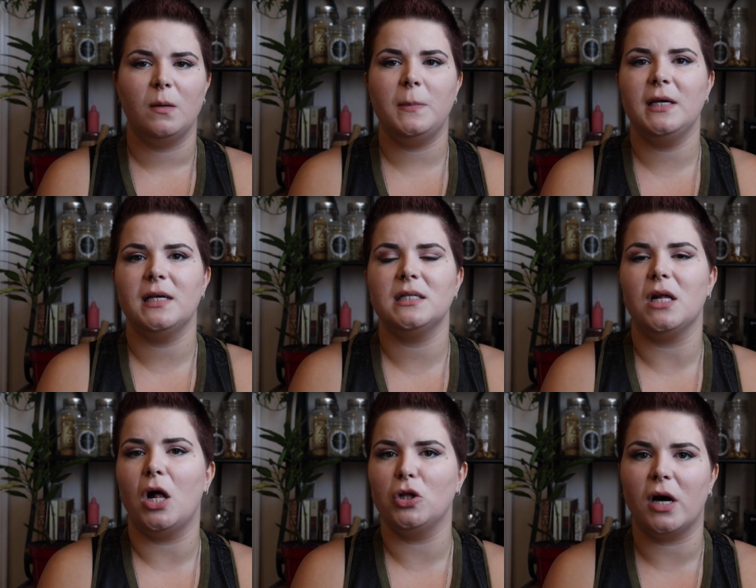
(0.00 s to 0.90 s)
Because
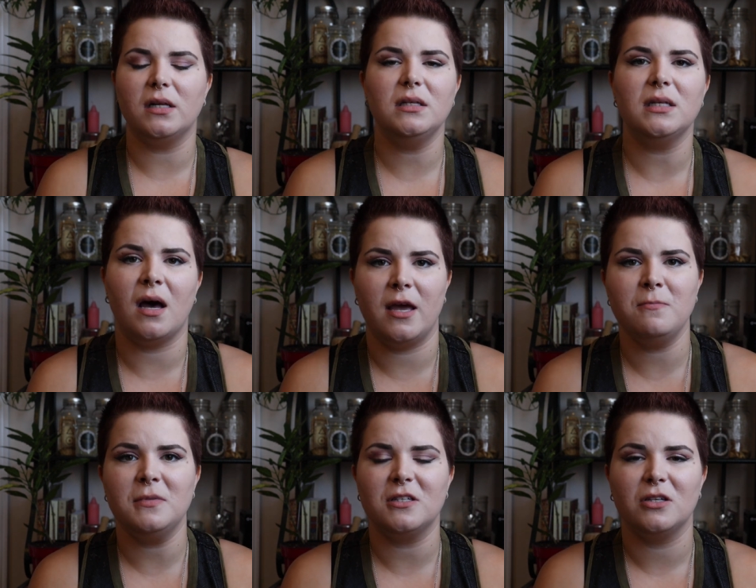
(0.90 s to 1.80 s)
a lot of the
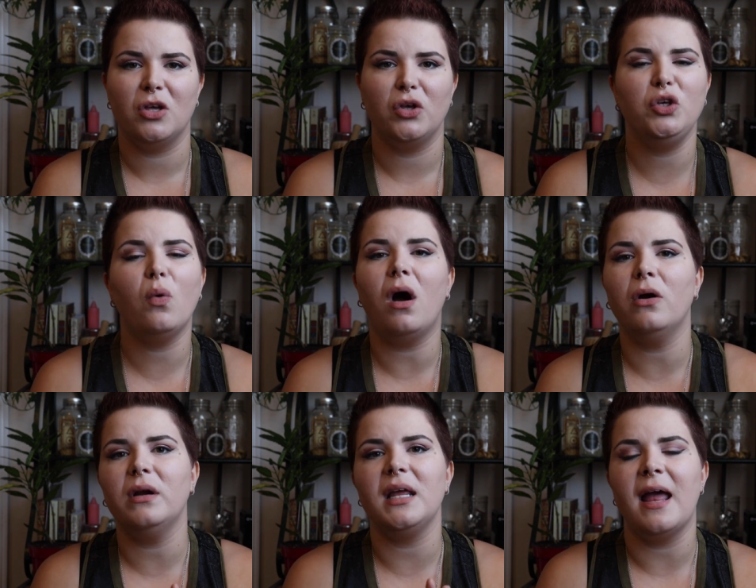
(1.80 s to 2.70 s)
times, you
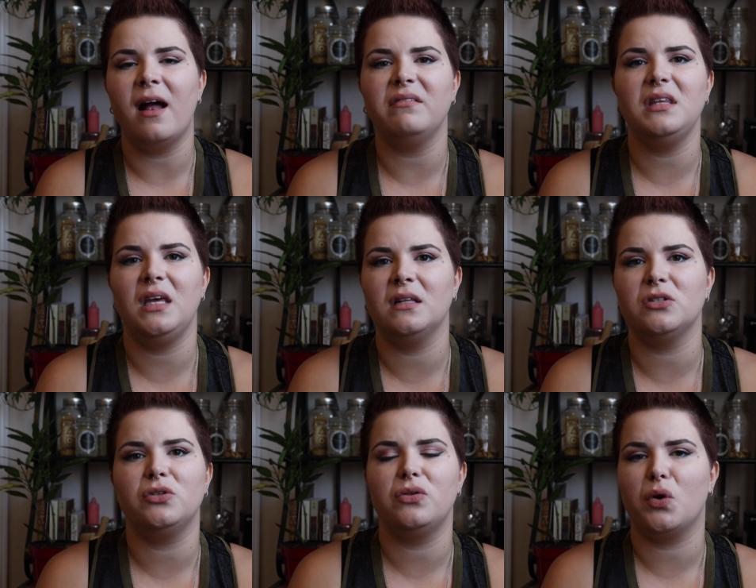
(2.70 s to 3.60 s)
already have the
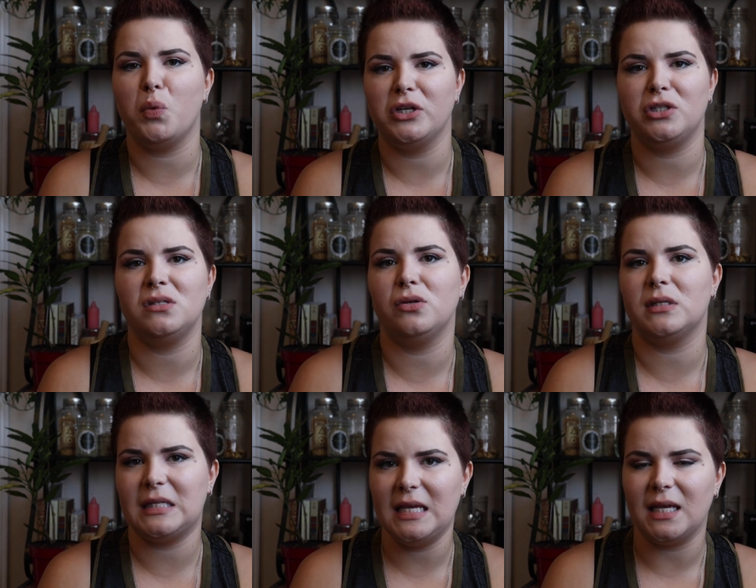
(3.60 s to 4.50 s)
answer to the questions you're
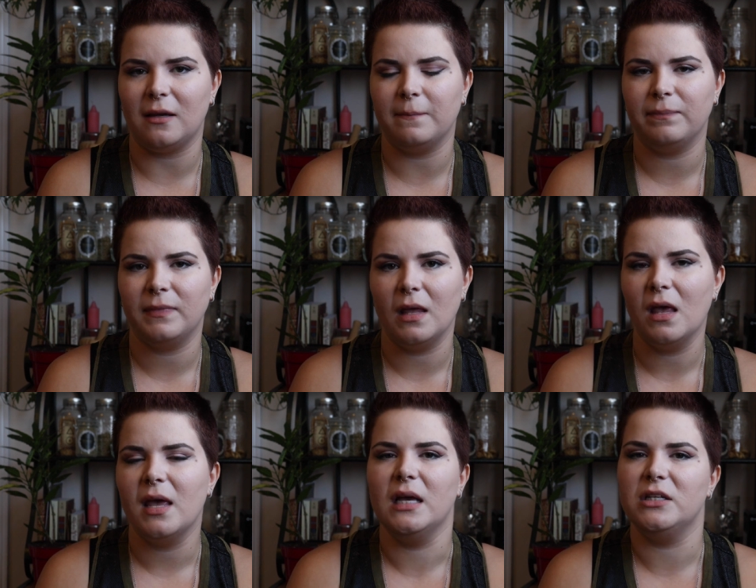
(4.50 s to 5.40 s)
seeking.
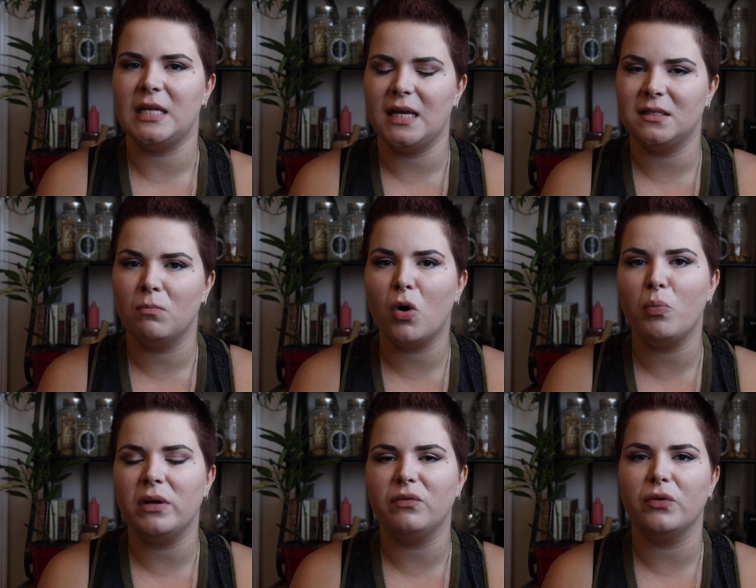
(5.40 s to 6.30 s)
It takes a
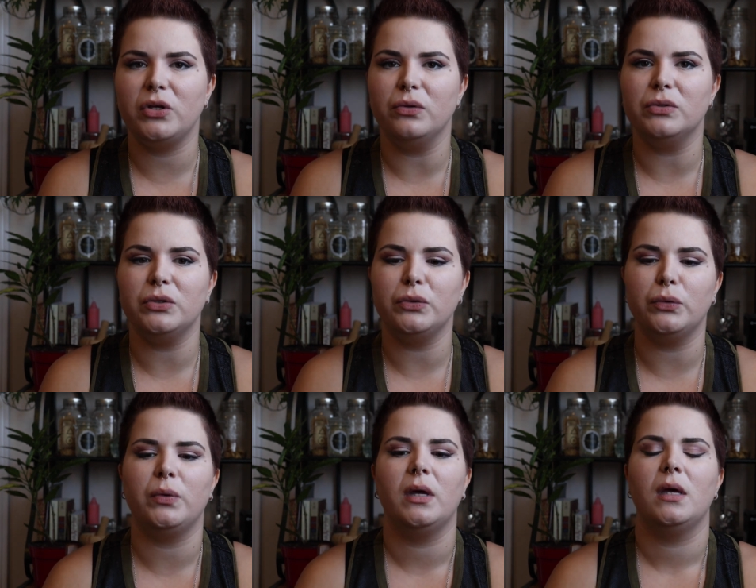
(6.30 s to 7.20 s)
moment for you
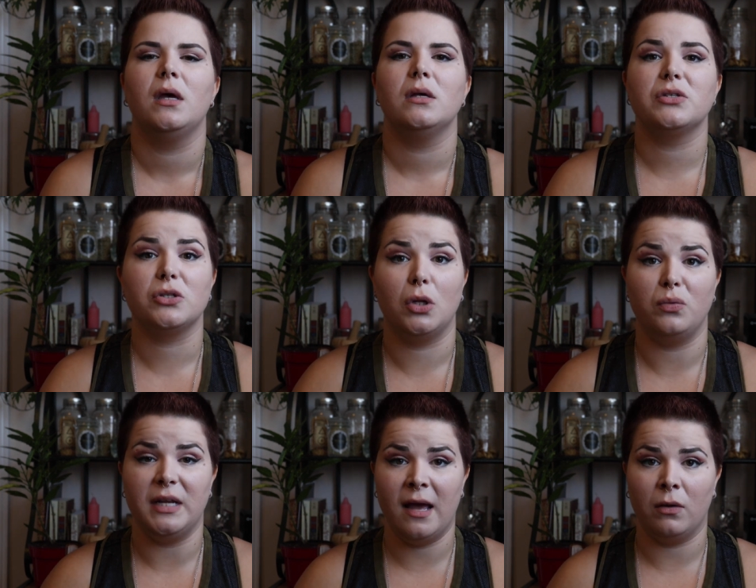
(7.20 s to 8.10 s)
to
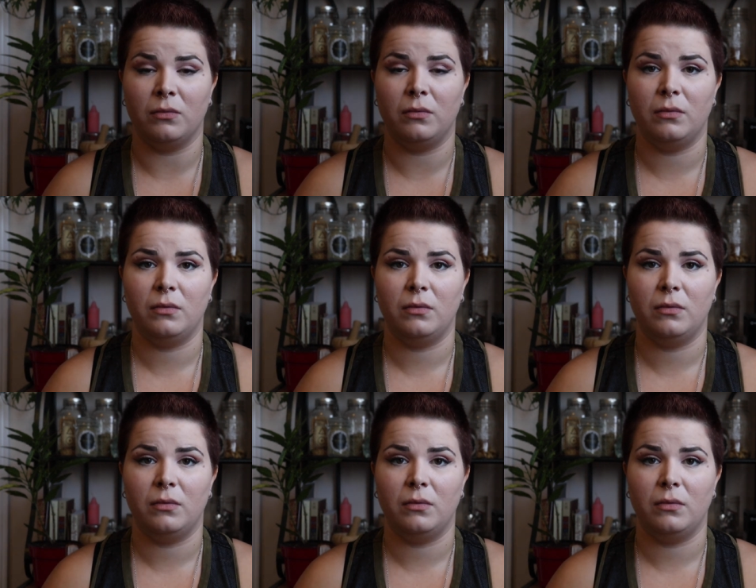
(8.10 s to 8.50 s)
slow down